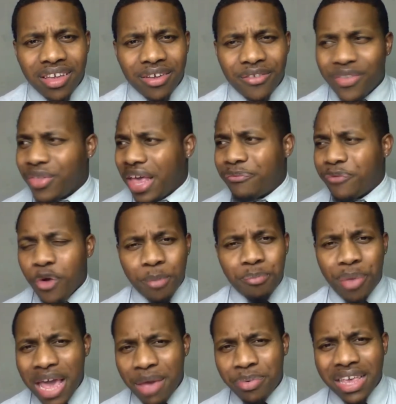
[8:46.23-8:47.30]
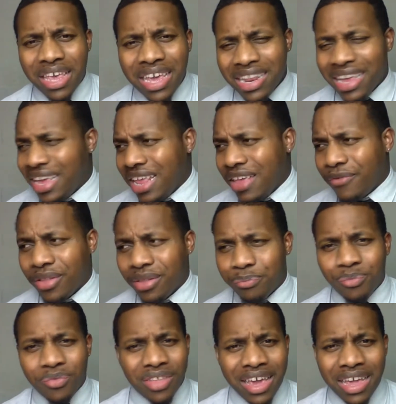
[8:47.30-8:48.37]
for a baby he didn't even
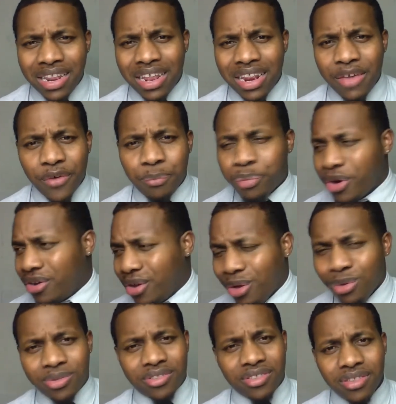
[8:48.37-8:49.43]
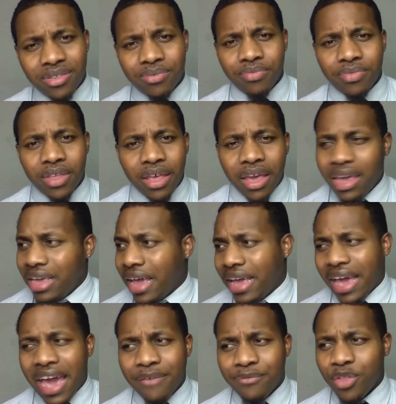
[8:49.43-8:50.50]
produce. He ain't
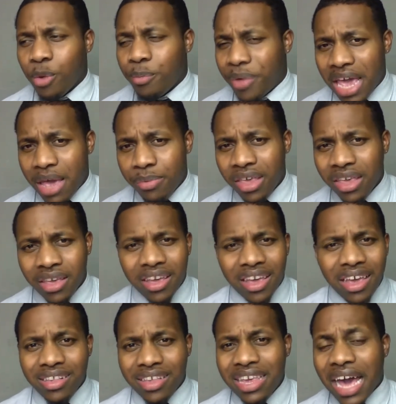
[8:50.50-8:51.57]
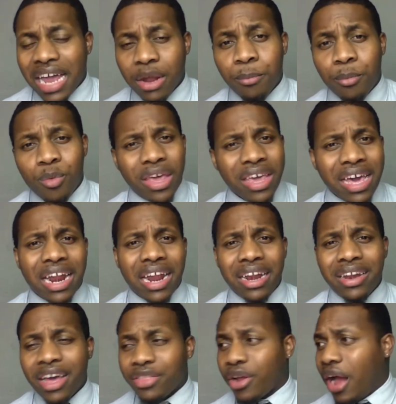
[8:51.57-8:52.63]
have no baby. He got
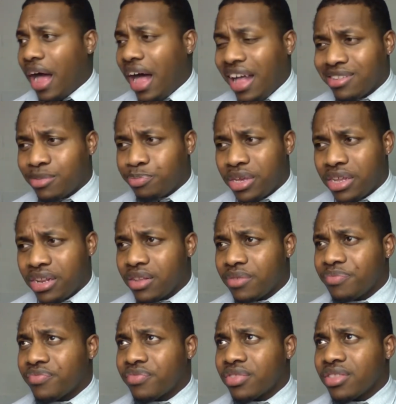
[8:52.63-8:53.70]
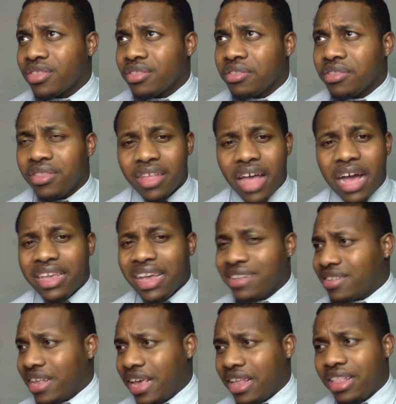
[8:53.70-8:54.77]
another husband. I guess
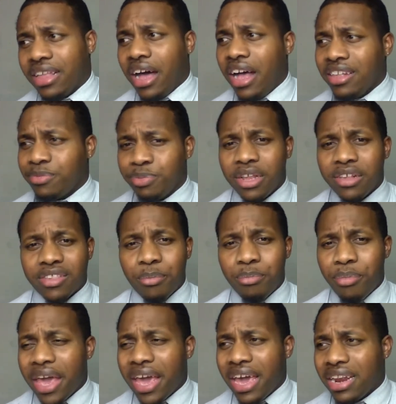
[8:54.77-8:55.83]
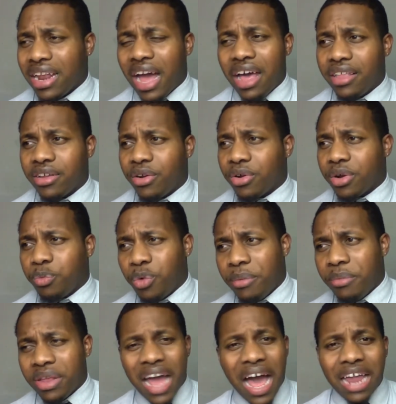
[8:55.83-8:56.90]
the husband is the man or the woman.
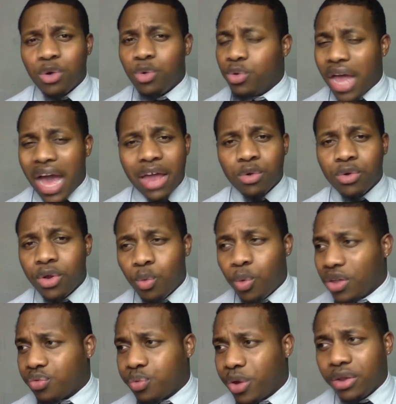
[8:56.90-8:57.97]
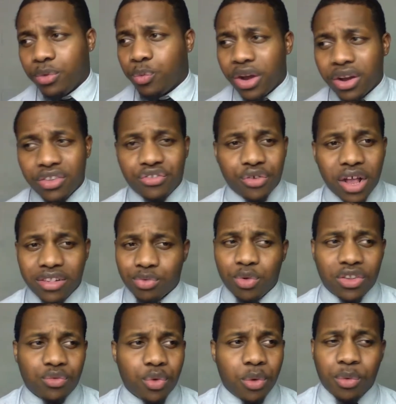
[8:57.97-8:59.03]
I don't know which one wear the dress, which
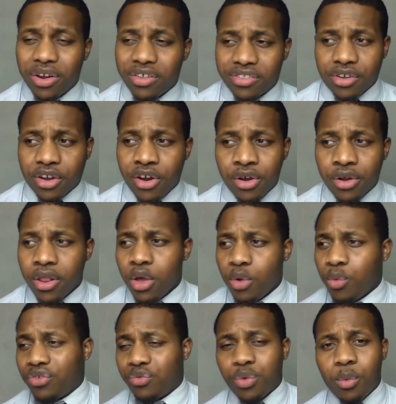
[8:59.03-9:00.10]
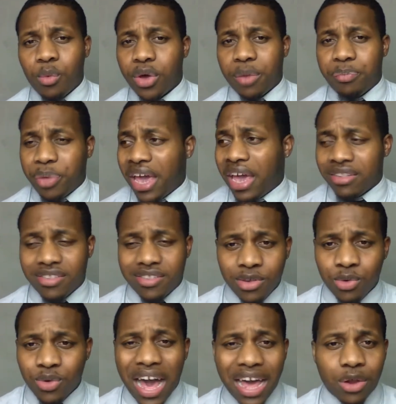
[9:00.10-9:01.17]
one wear the skirt, which one wear the pantsuit.
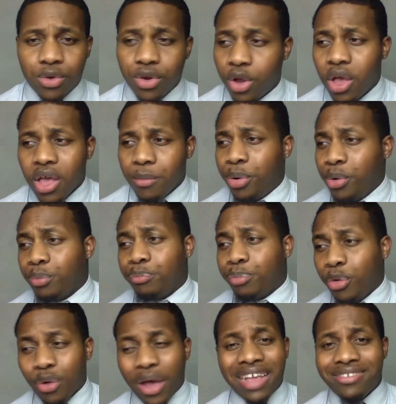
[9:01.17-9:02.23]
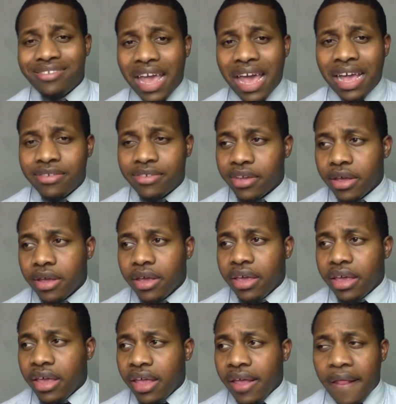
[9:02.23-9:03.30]
I don't know. Buttigieg
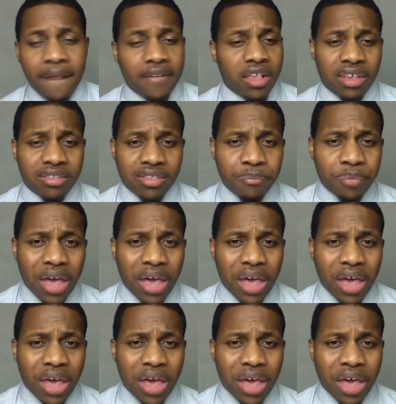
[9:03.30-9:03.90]
is some kind of